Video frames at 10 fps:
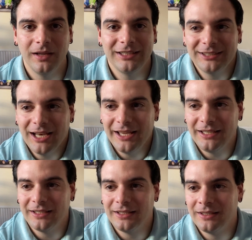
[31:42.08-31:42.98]
It's
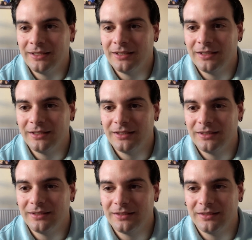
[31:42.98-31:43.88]
like,
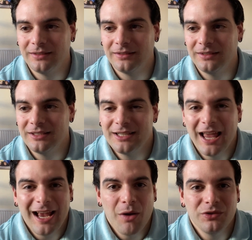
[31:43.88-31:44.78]
it's
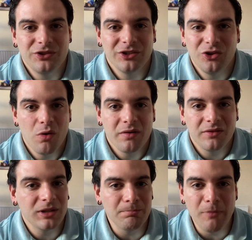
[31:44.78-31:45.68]
like I was just going
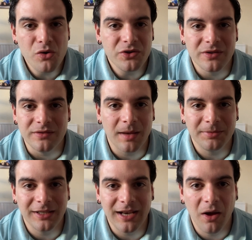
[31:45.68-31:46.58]
through the motions up
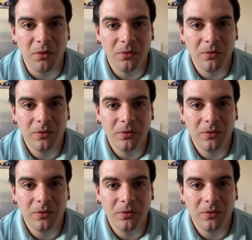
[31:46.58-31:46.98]
to now.